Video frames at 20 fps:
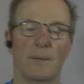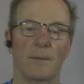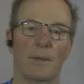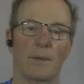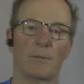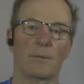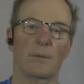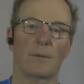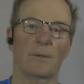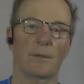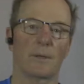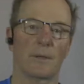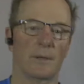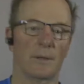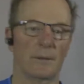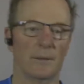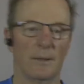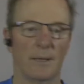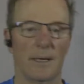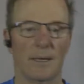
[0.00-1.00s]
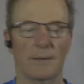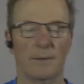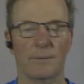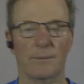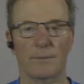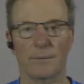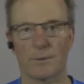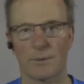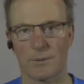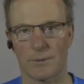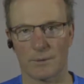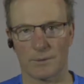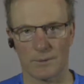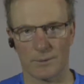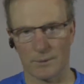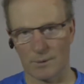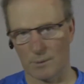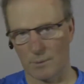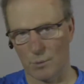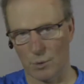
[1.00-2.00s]
They were learning Latin was
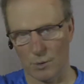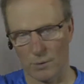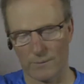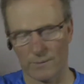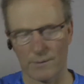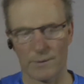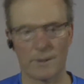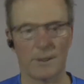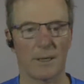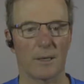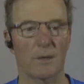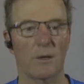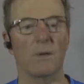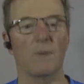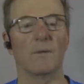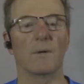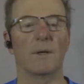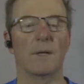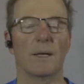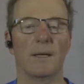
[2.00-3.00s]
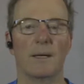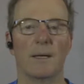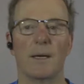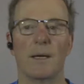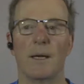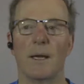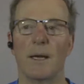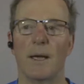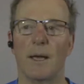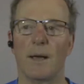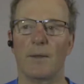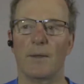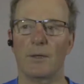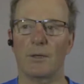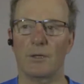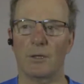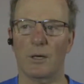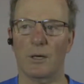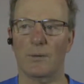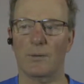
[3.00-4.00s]
going to morph and take over lately. And
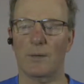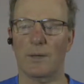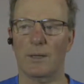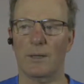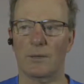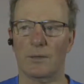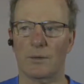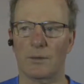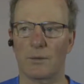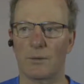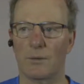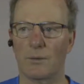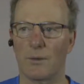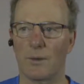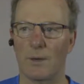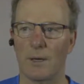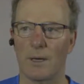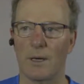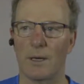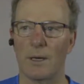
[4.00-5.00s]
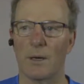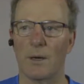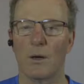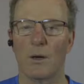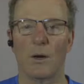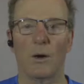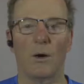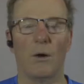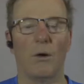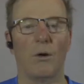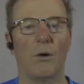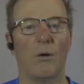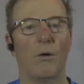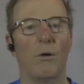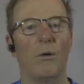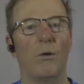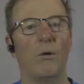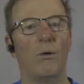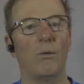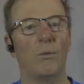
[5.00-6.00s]
then John writes to the
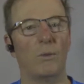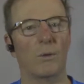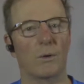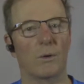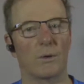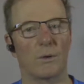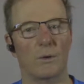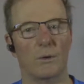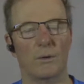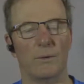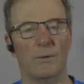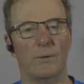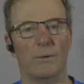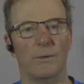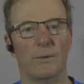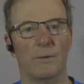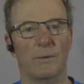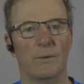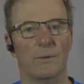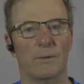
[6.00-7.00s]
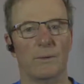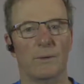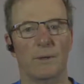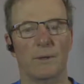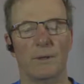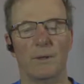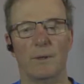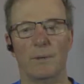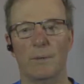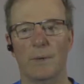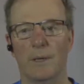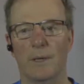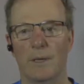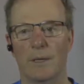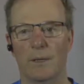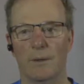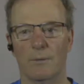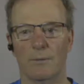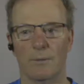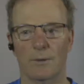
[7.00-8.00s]
whole world. In the
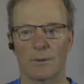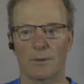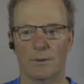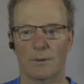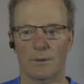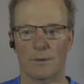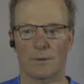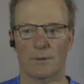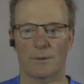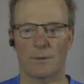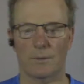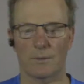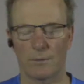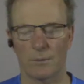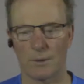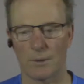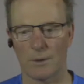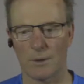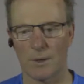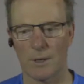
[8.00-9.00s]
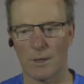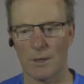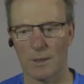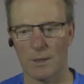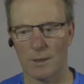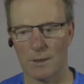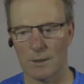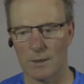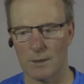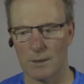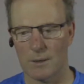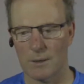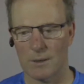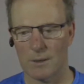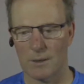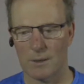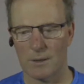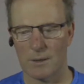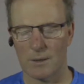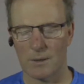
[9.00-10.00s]
beginning was the Word.
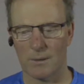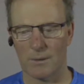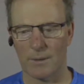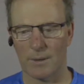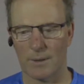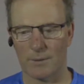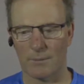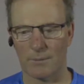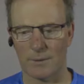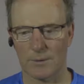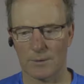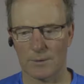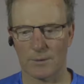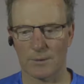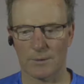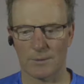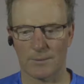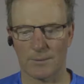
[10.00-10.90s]
No, that was...